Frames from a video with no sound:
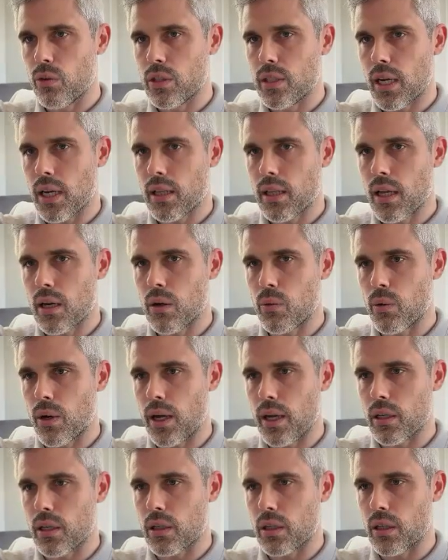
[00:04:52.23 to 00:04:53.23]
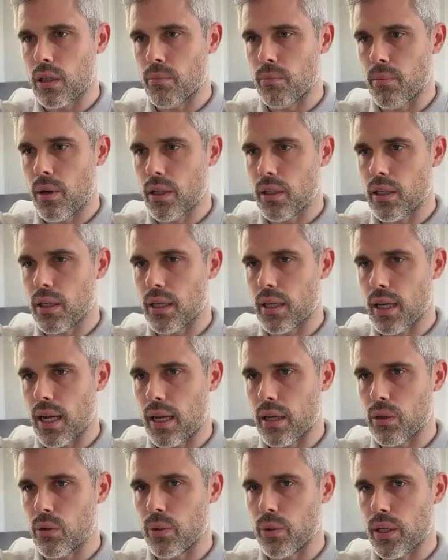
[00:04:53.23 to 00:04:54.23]
We take that away and look at the monthly
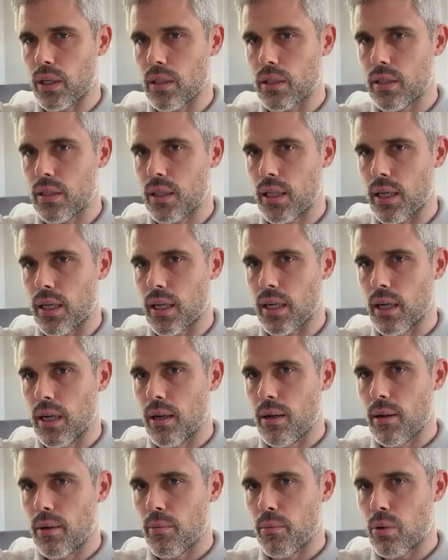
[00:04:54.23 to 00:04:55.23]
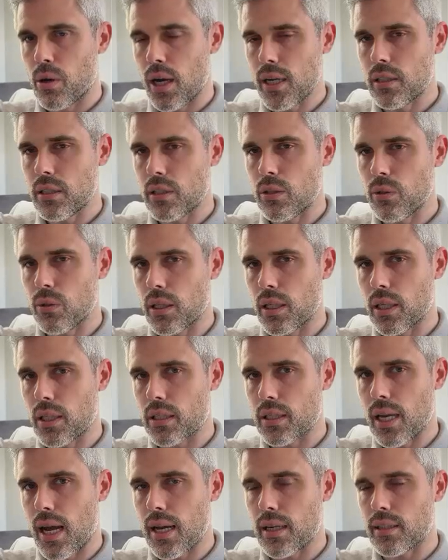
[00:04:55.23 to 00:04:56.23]
candle. We can see price is doing the
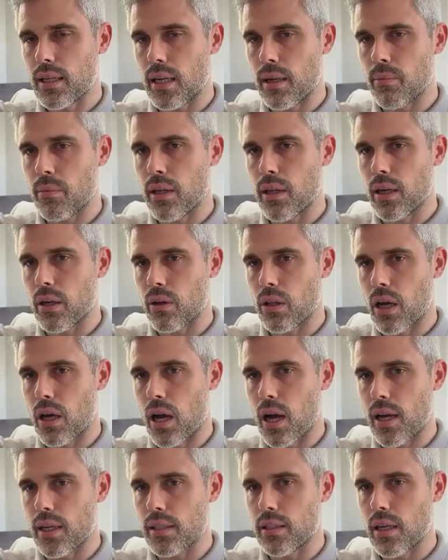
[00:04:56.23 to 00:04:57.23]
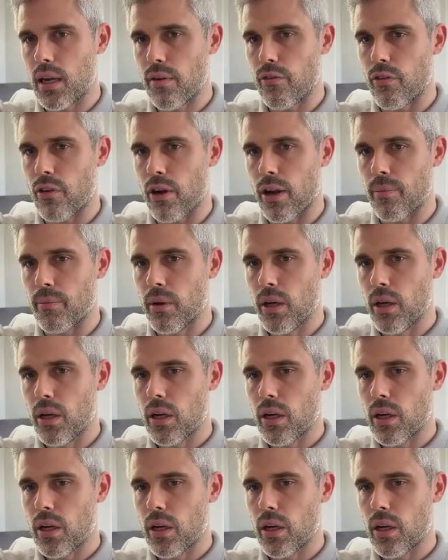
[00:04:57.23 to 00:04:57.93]
exact same thing on the higher time frame.